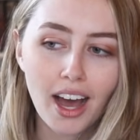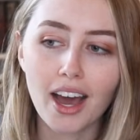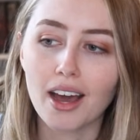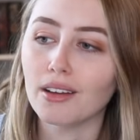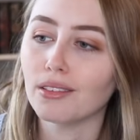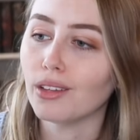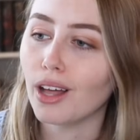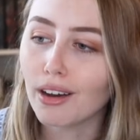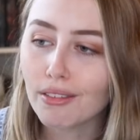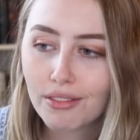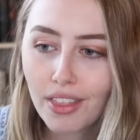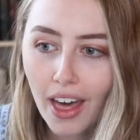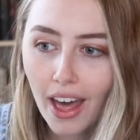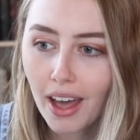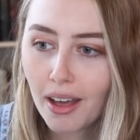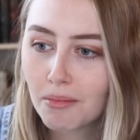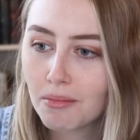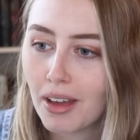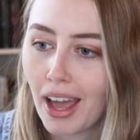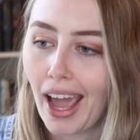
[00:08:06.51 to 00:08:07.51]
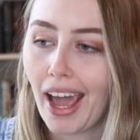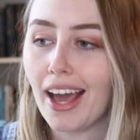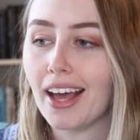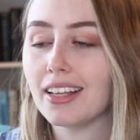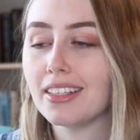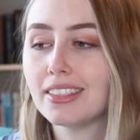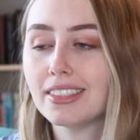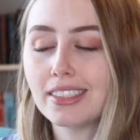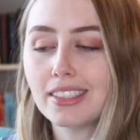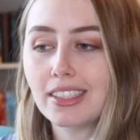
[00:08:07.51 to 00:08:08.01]
I love them
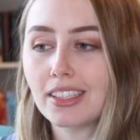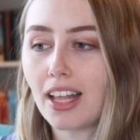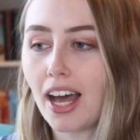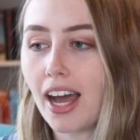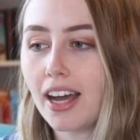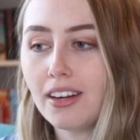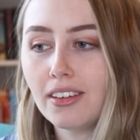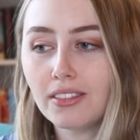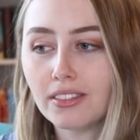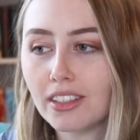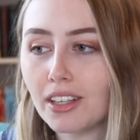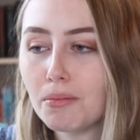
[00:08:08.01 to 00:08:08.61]
and I don't,